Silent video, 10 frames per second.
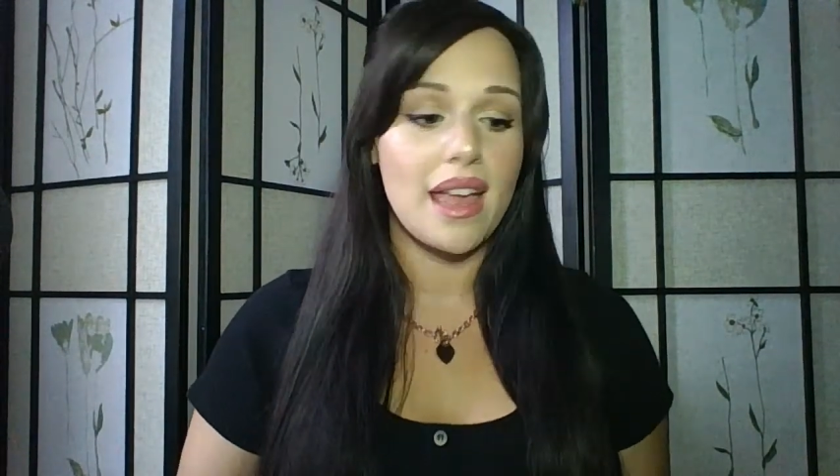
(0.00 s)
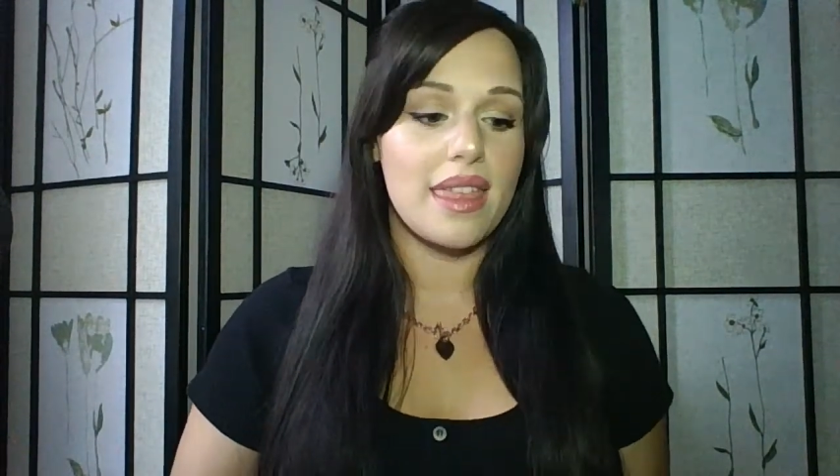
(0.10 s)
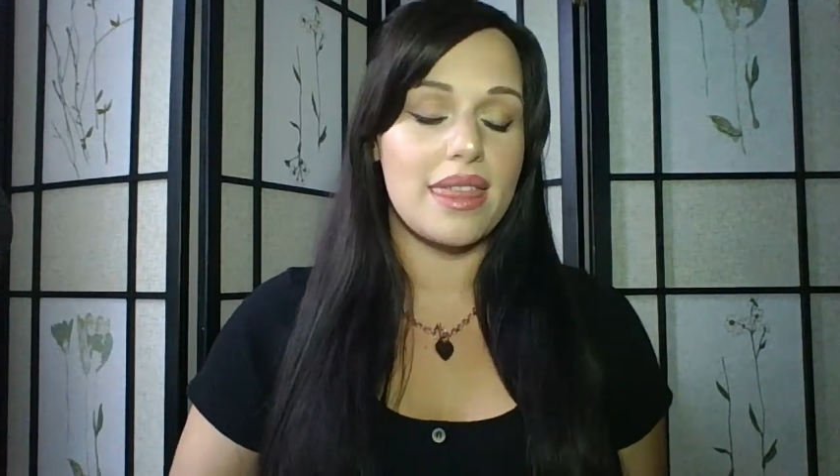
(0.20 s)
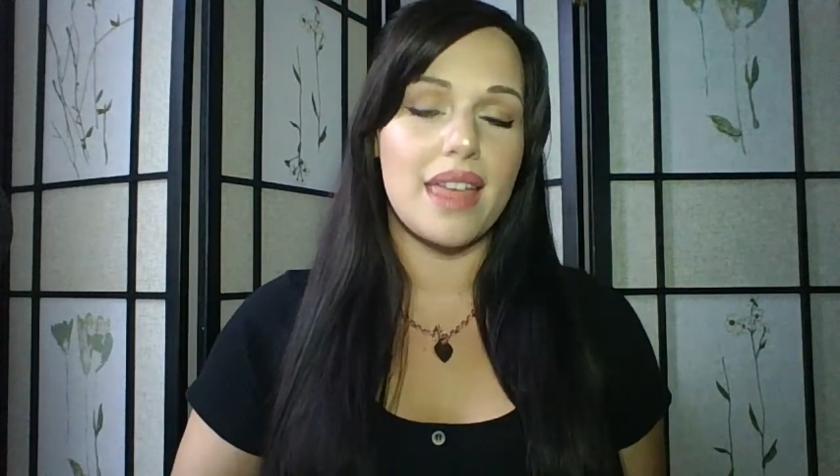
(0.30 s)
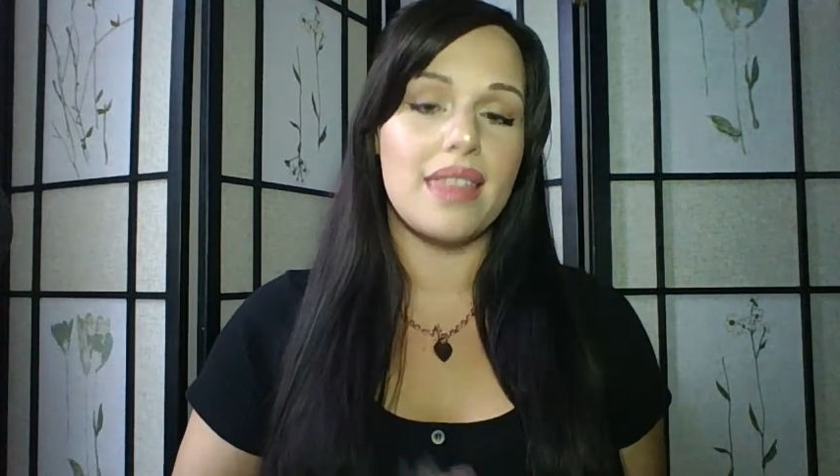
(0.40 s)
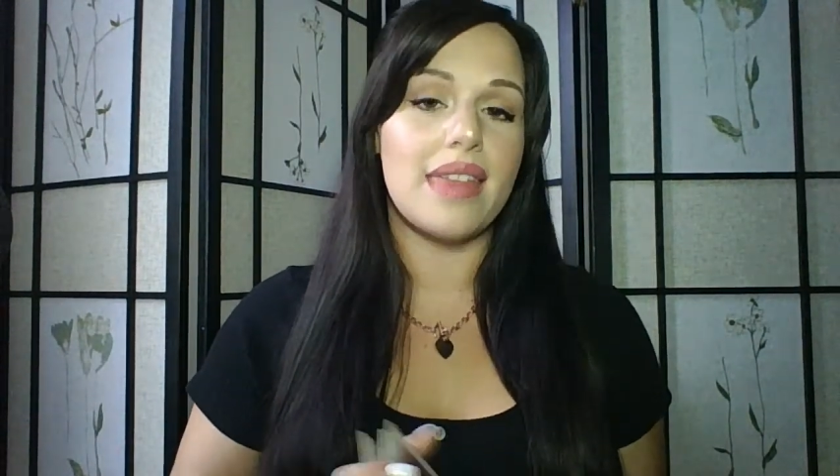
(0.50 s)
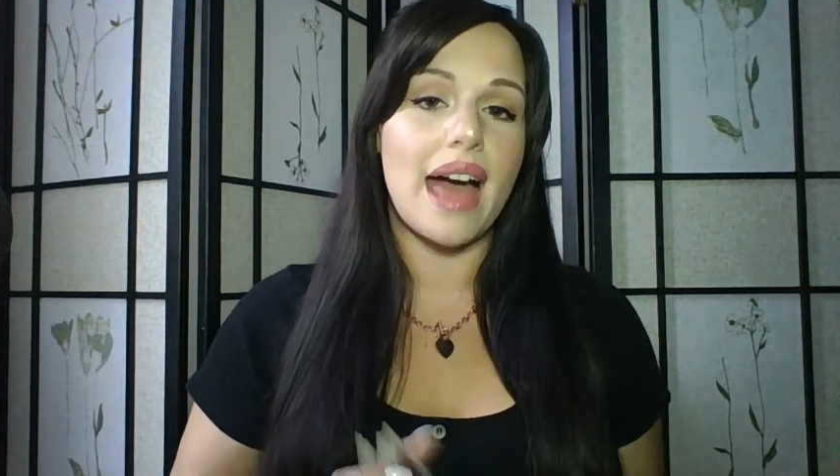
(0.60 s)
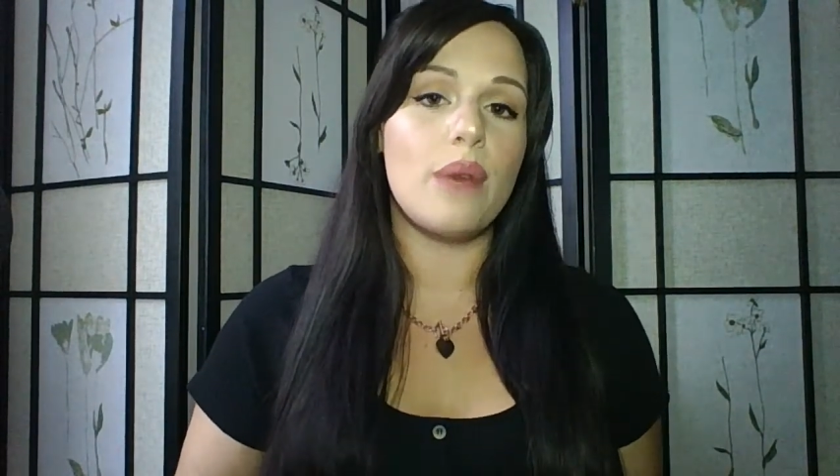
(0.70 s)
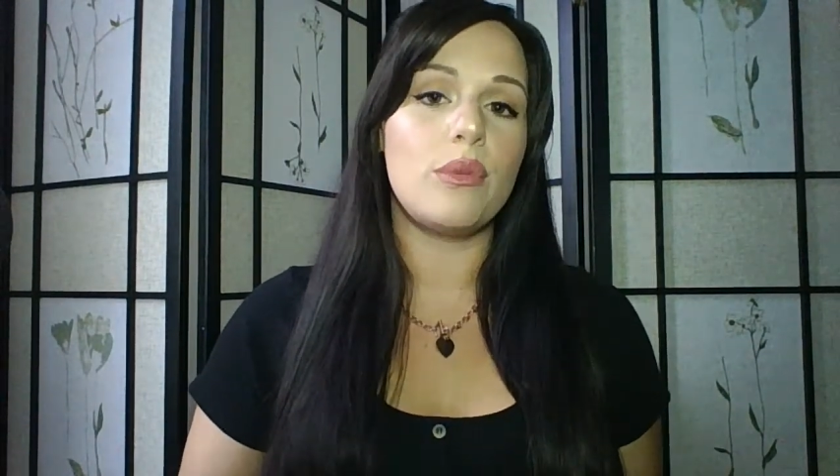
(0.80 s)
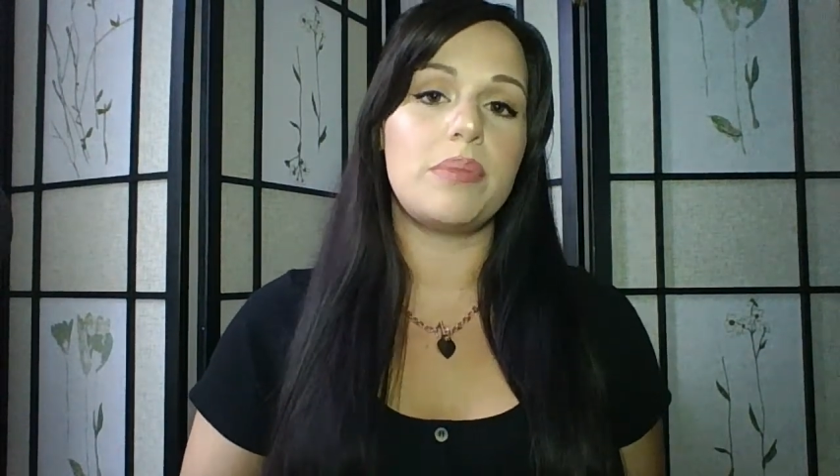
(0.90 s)
then
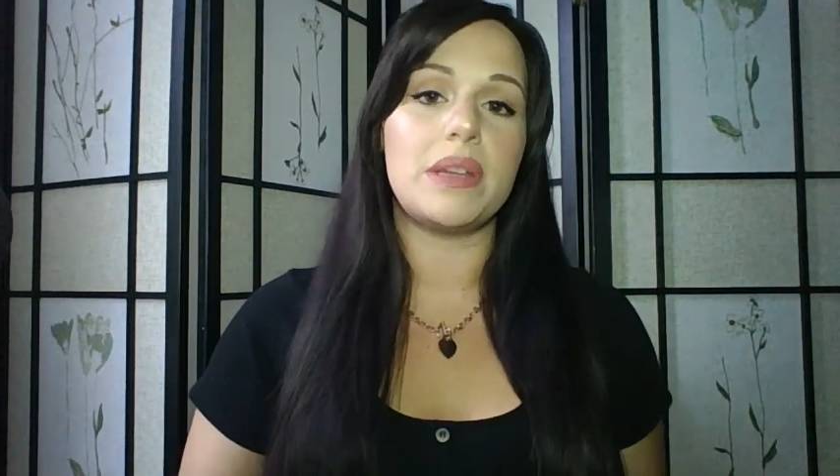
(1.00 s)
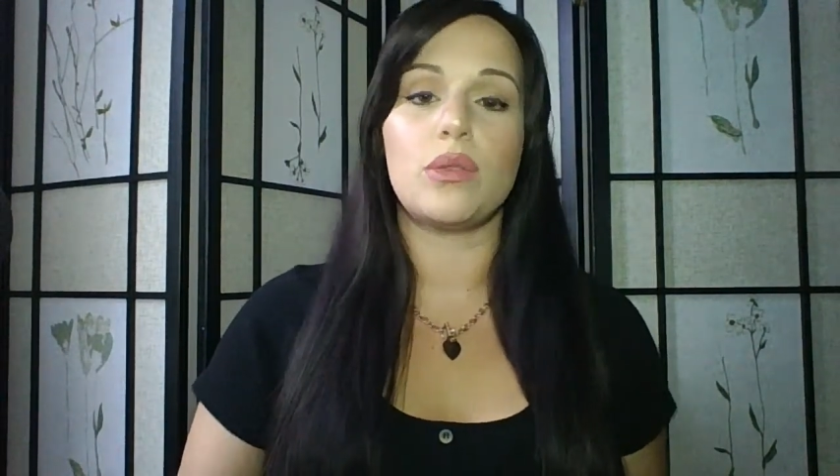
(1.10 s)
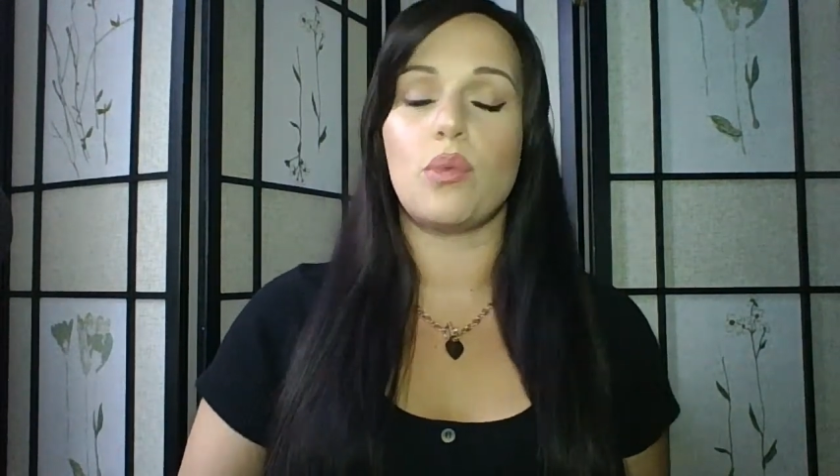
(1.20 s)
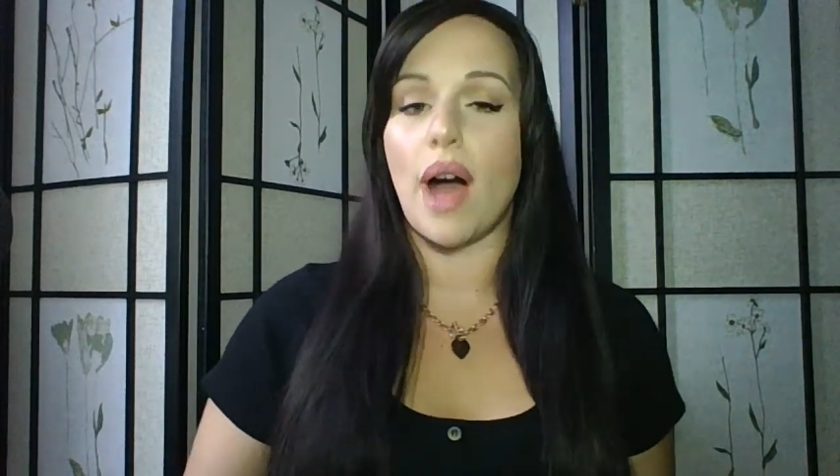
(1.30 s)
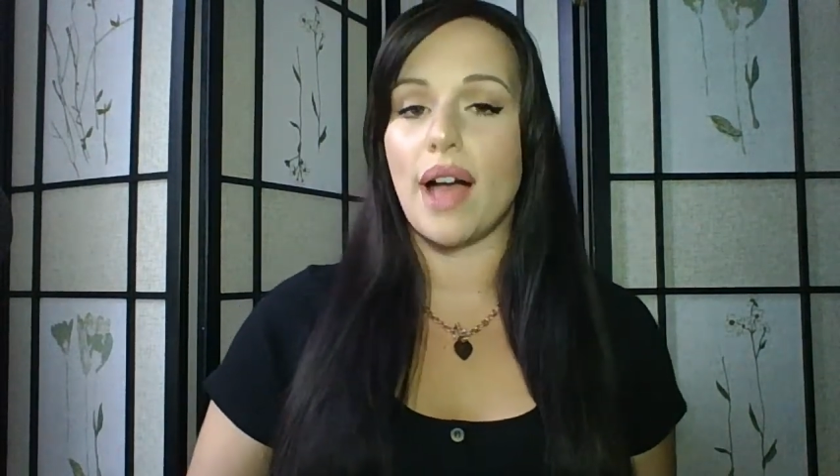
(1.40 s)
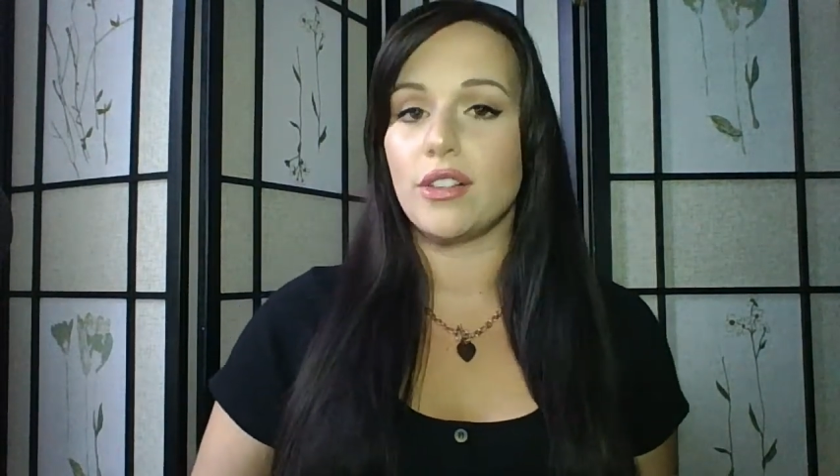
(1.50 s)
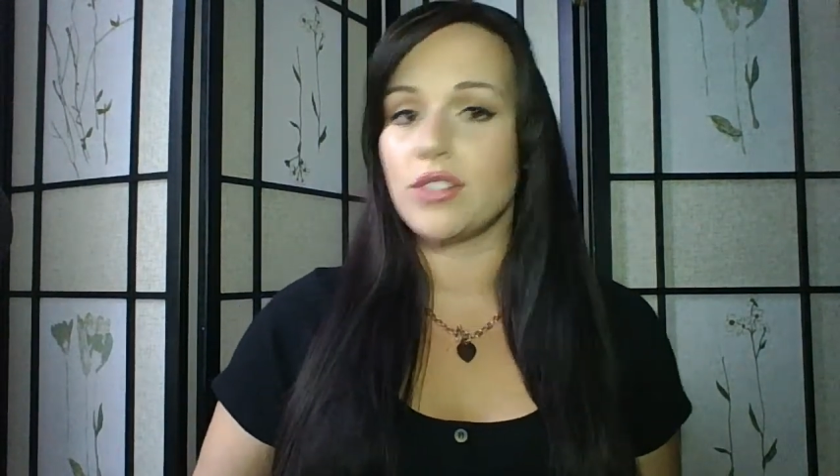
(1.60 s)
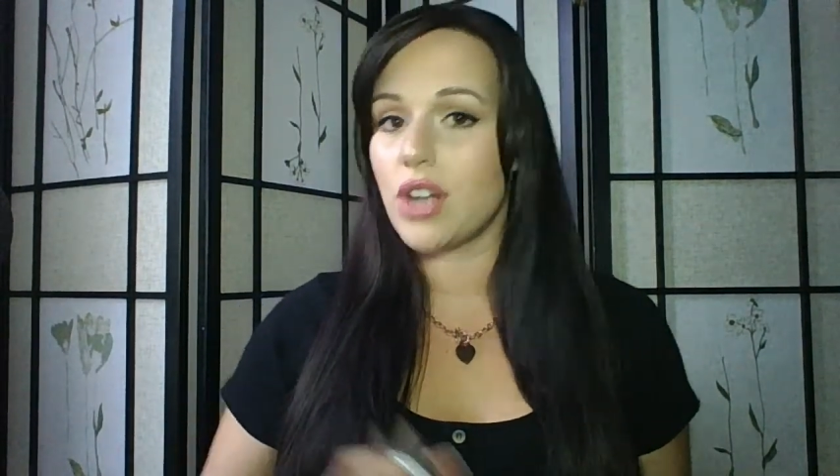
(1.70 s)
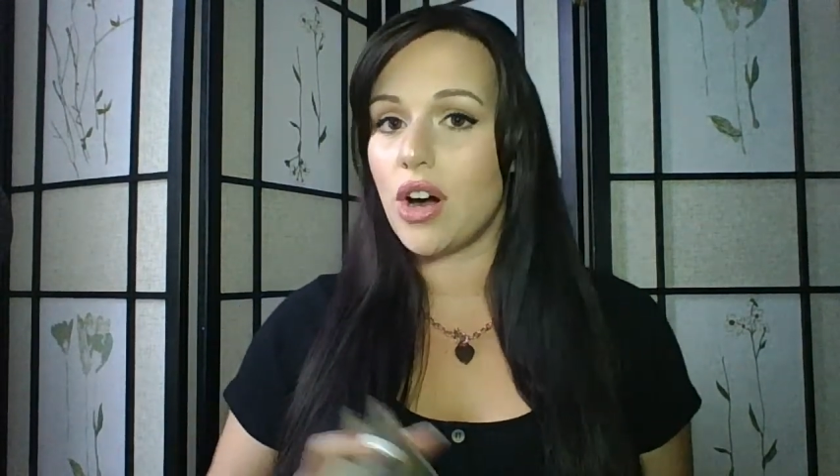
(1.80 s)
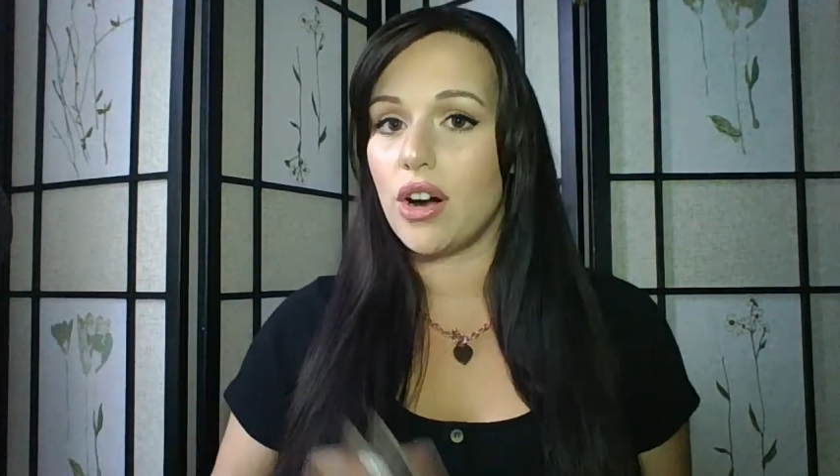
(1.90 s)
that will be the
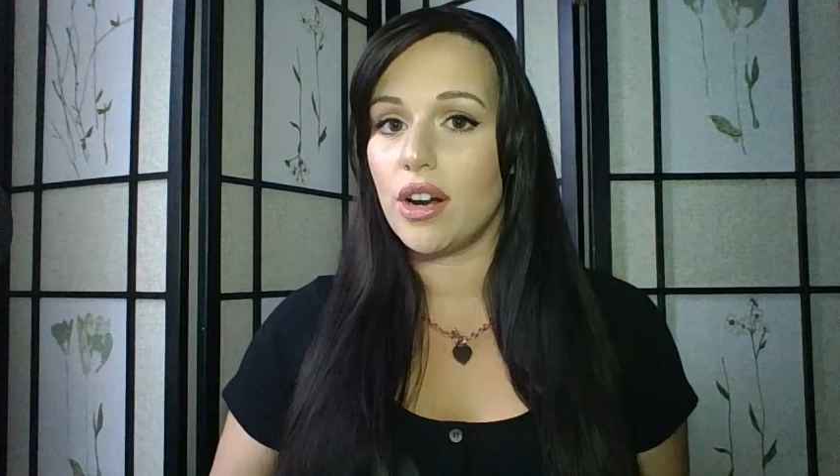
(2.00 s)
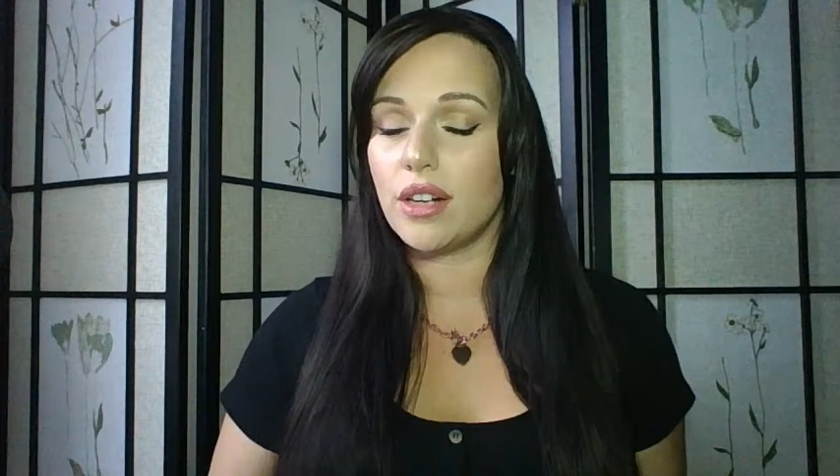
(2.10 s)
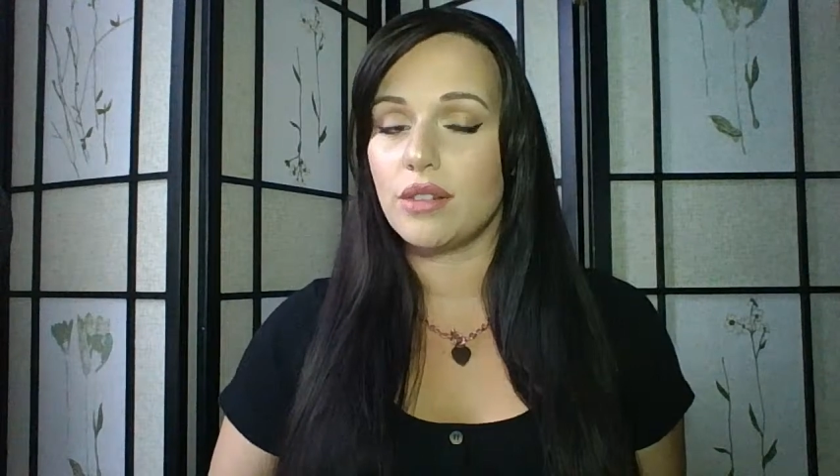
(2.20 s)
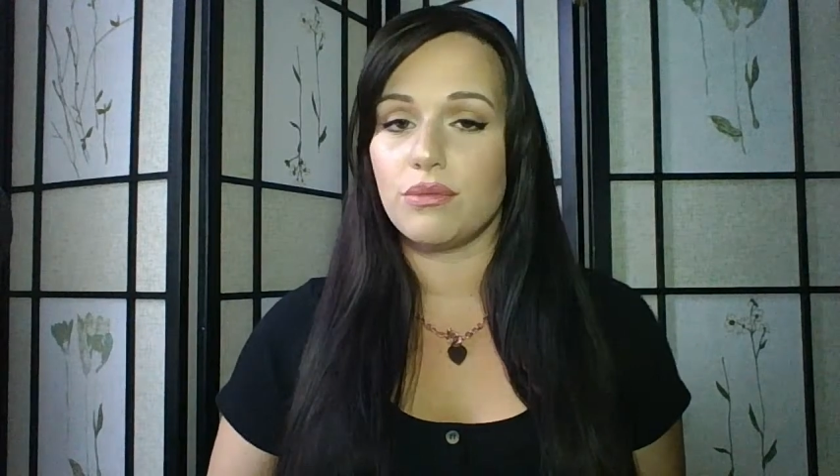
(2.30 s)
wild card